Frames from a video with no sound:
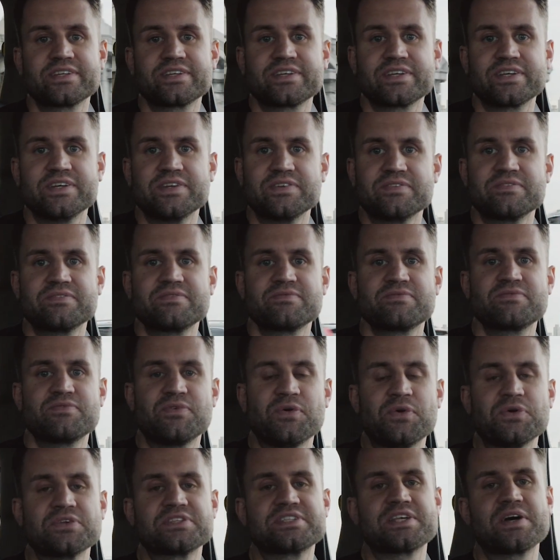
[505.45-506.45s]
can
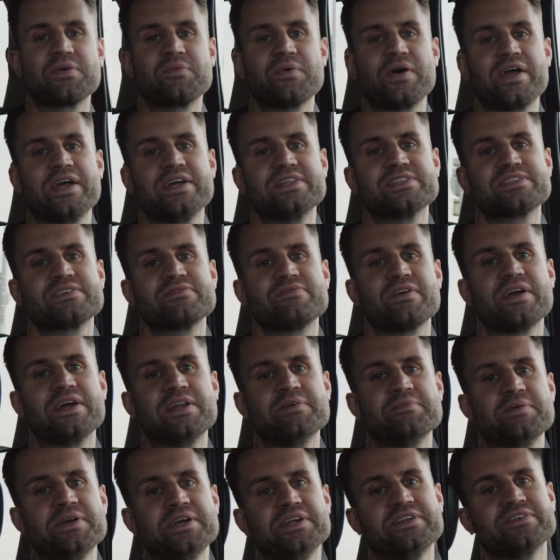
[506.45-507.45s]
force their way into
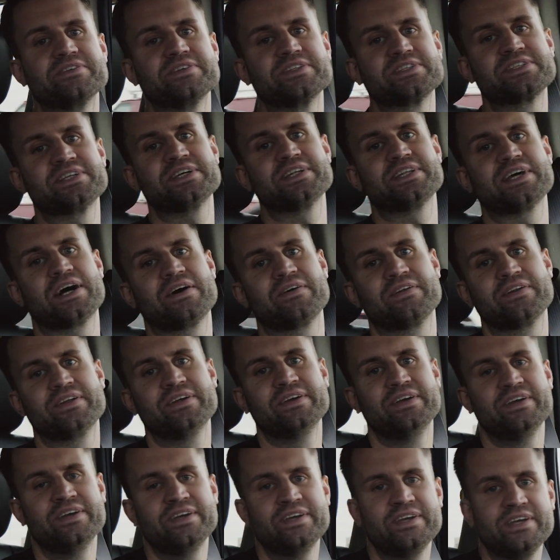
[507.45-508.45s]
Vayner Media and sit down
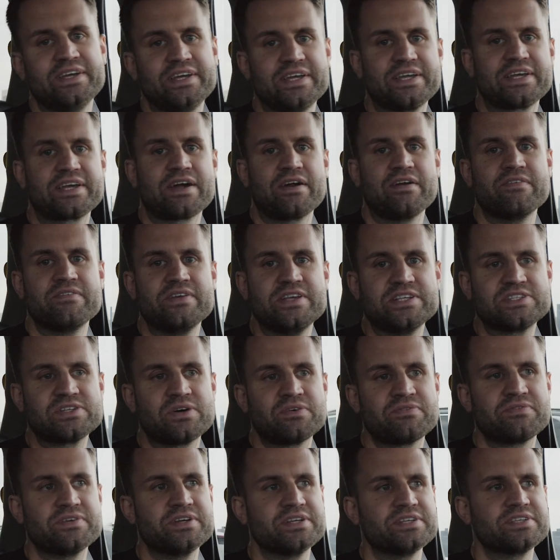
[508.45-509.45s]
in Gary Vee's
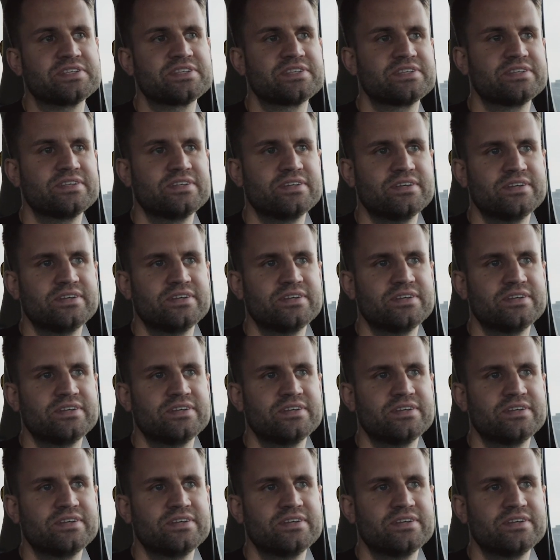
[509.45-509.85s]
office.